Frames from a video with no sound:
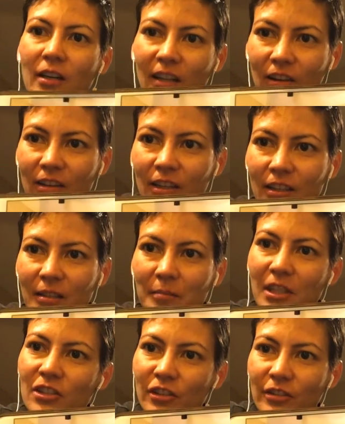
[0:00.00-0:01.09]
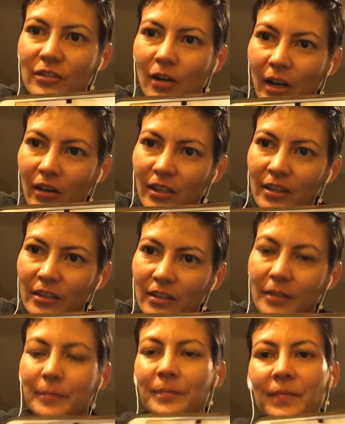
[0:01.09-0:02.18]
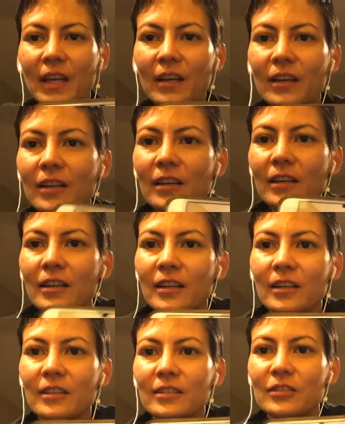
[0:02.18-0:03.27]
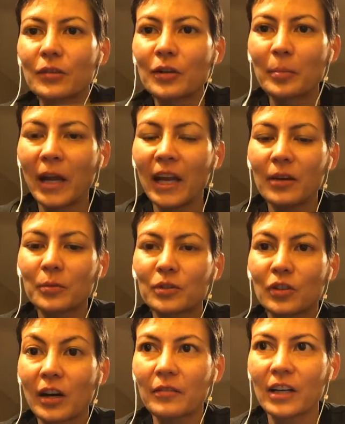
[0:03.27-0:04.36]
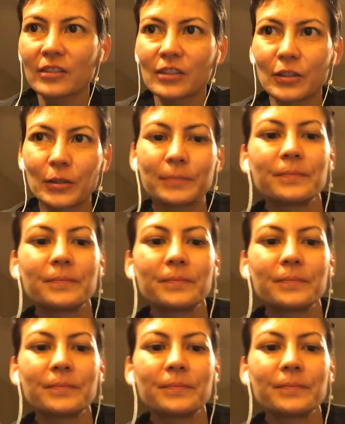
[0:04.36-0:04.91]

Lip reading: Gal Kid, make sure you use your Gal Kid so your paint will dry faster.